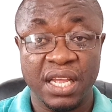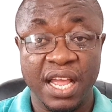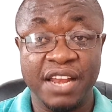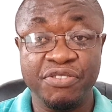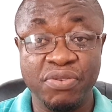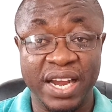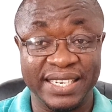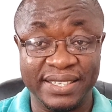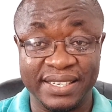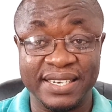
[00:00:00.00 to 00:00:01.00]
and you are
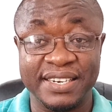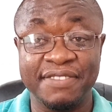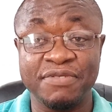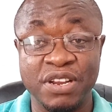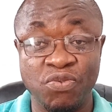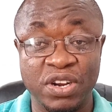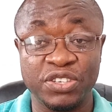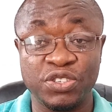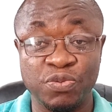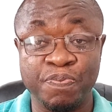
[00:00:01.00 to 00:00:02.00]
instead the
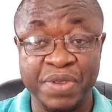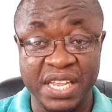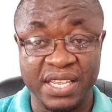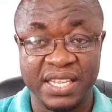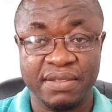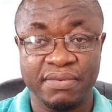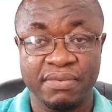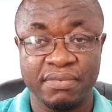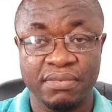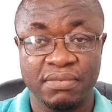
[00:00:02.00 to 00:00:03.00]
one to pay.
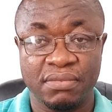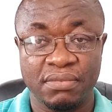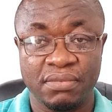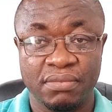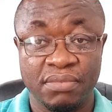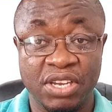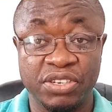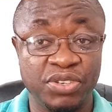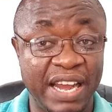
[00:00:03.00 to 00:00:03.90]
Because you